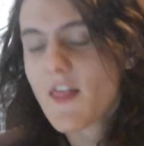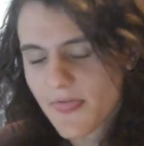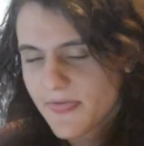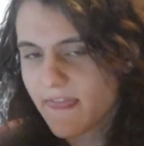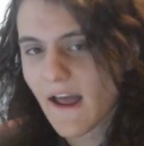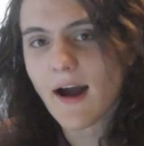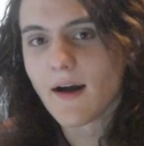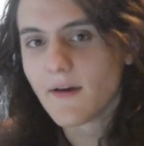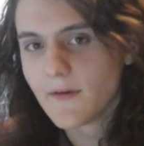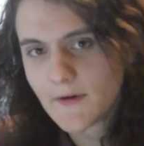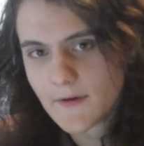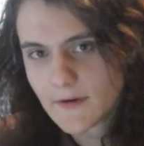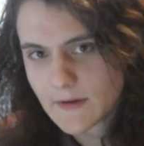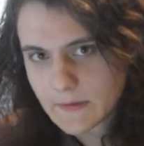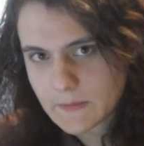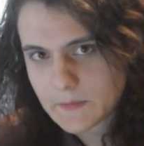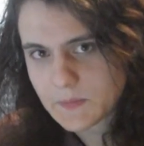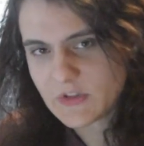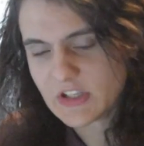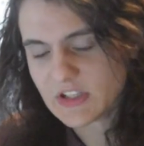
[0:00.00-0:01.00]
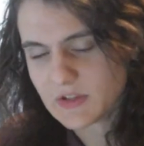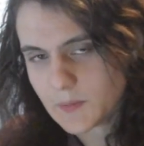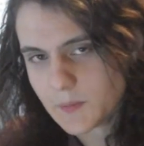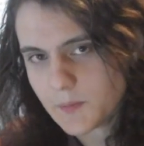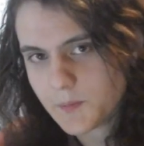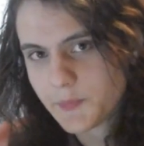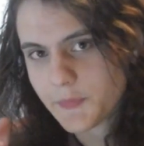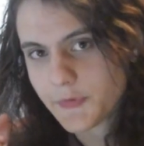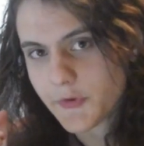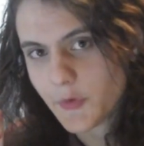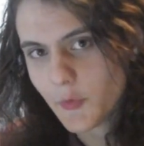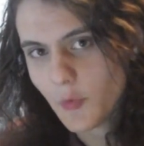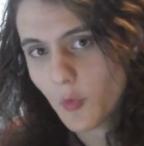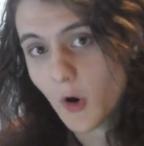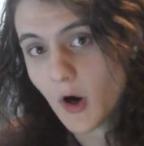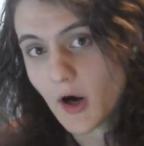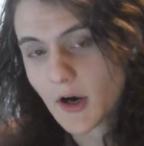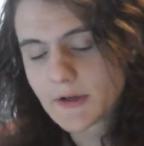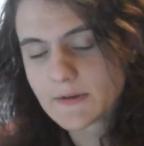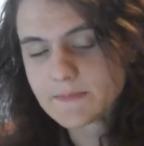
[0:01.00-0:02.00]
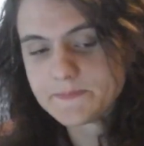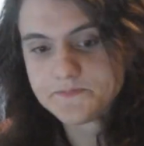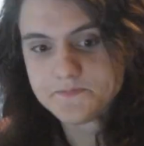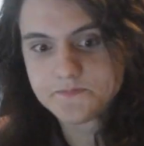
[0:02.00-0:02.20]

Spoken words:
That didn't work.